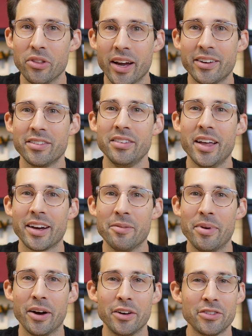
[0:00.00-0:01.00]
like to see that
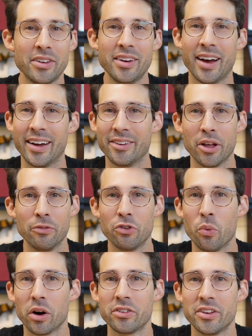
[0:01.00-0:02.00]
comparison, I'd love
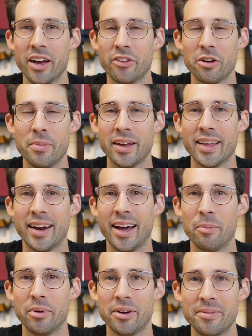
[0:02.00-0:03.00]
to work together to make that
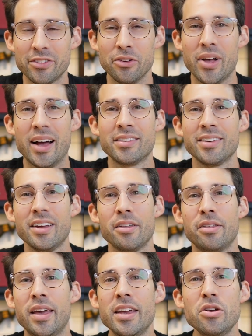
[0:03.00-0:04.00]
happen. So lastly,
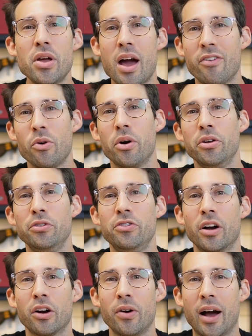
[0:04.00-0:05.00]
thank you to everyone who
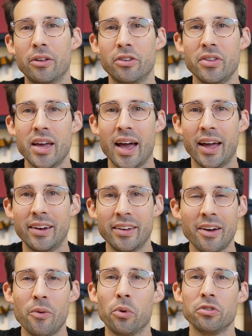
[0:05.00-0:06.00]
stuck around to the end.
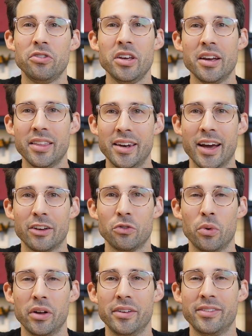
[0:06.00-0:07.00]
We'll see you in the
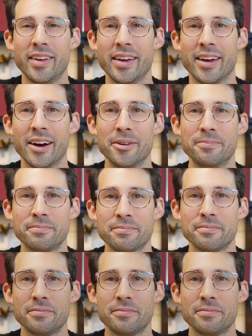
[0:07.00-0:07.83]
next one. Take care.